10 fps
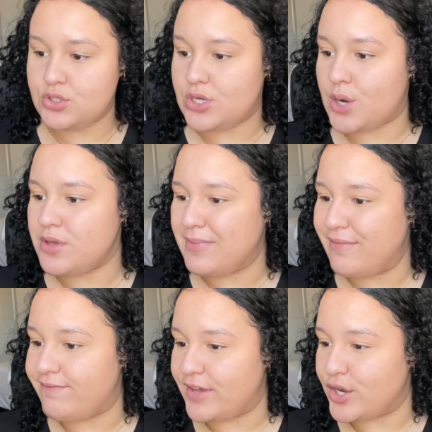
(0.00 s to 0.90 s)
go with my
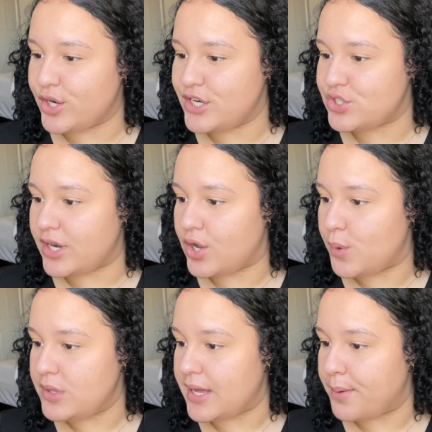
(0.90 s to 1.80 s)
finger? Or should I go
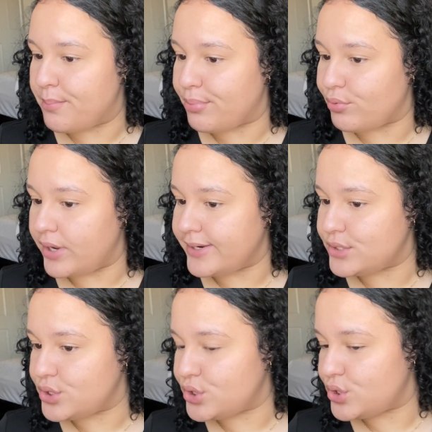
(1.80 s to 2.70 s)
with like a
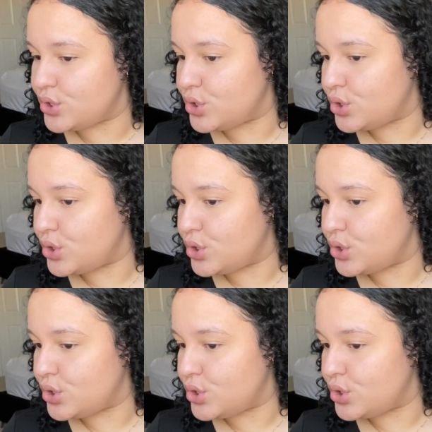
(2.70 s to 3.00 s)
brush?